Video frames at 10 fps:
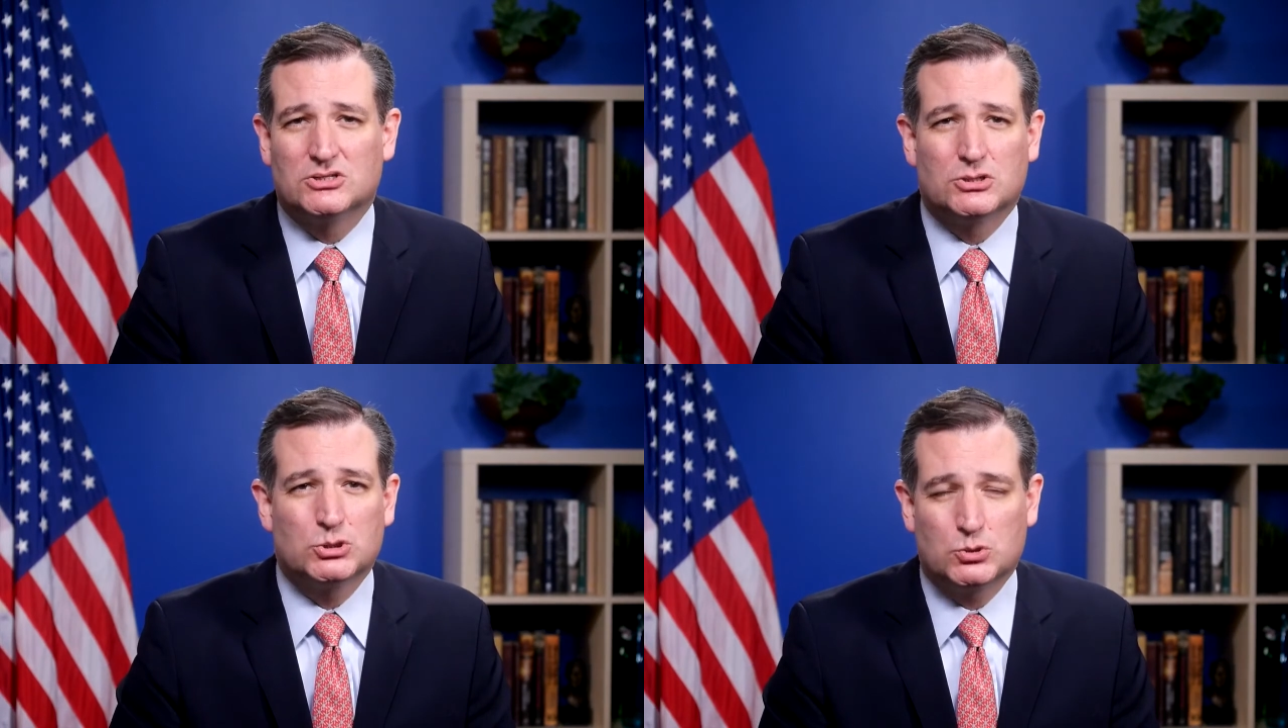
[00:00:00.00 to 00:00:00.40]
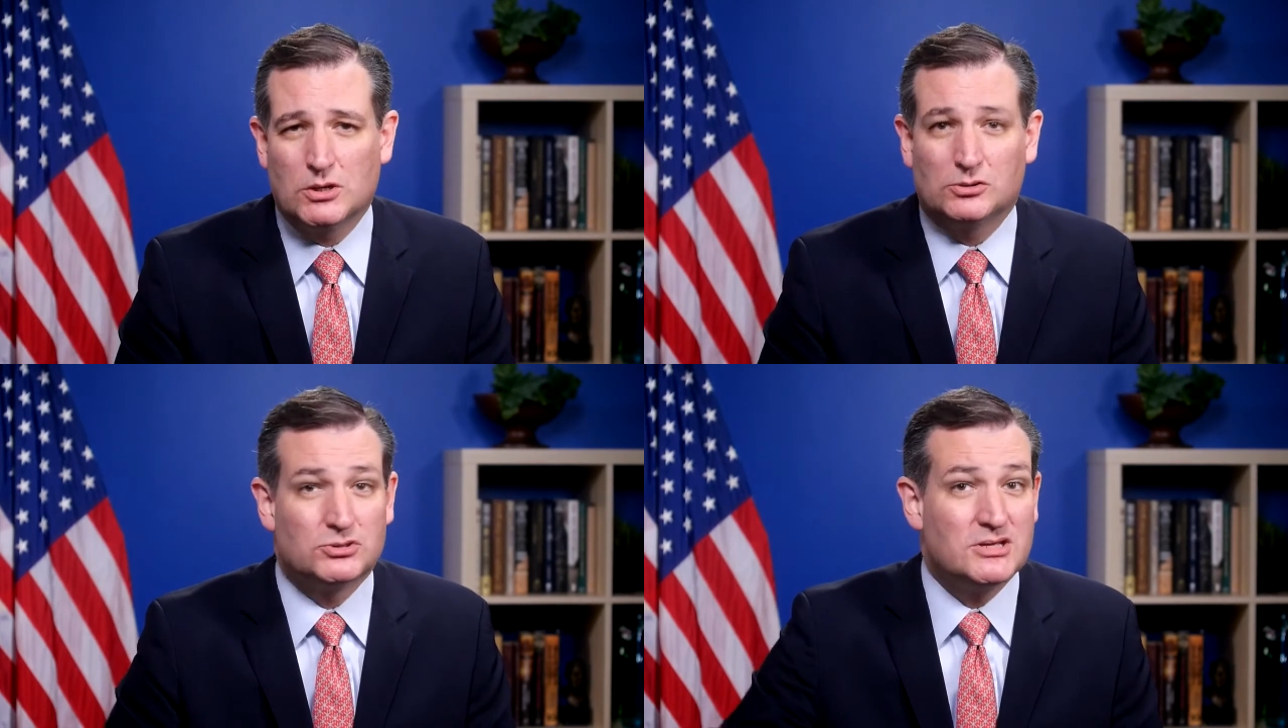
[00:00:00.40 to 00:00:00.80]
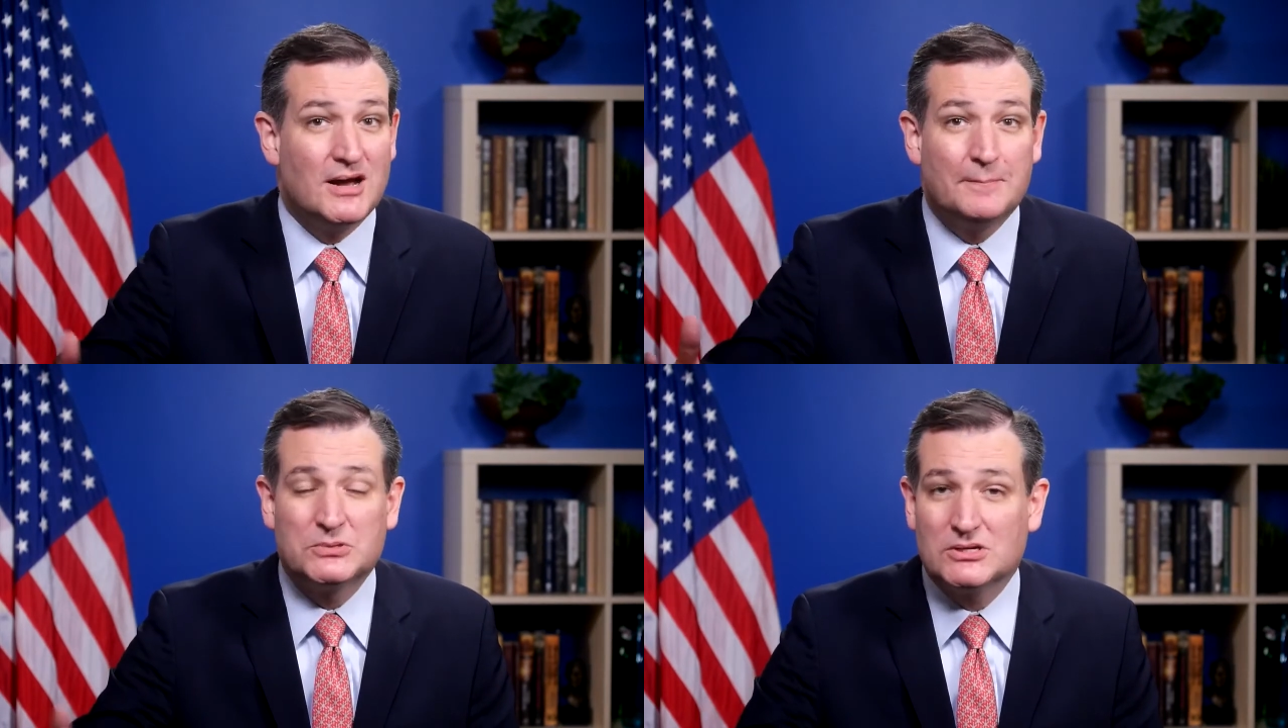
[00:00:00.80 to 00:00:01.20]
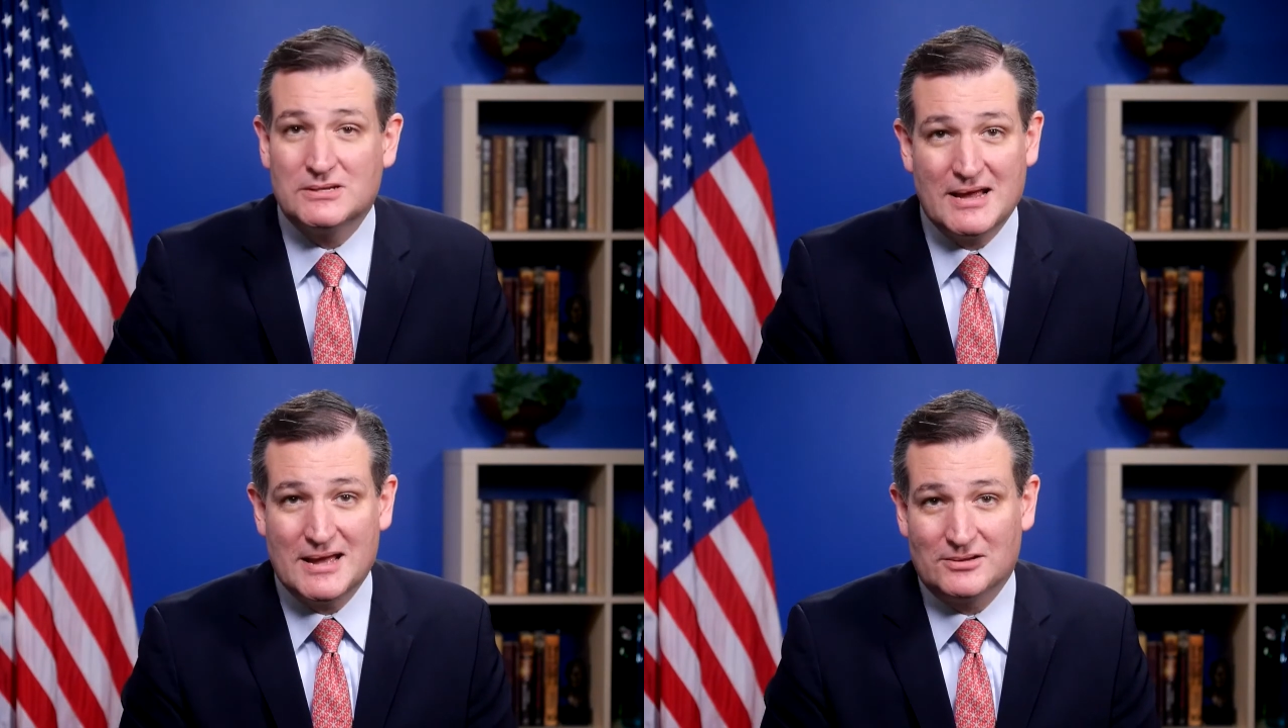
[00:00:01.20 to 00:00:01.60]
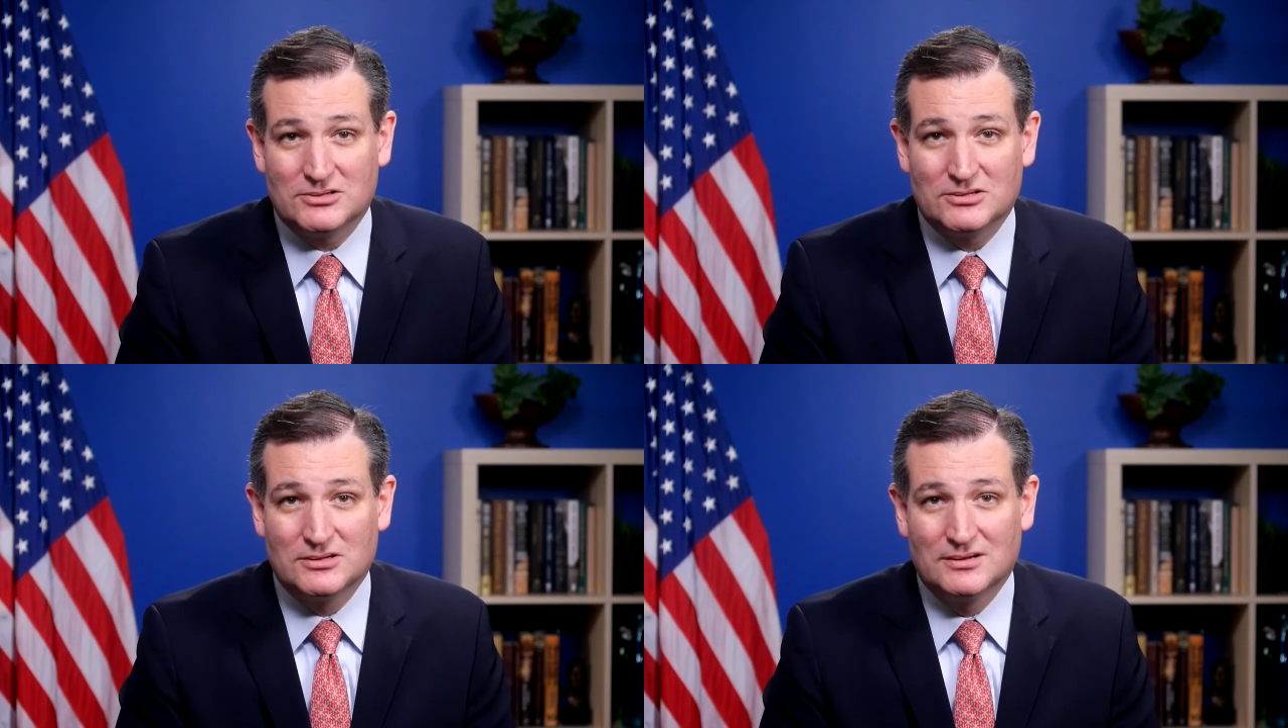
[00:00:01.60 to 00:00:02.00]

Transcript: the struggles, the ups and downs.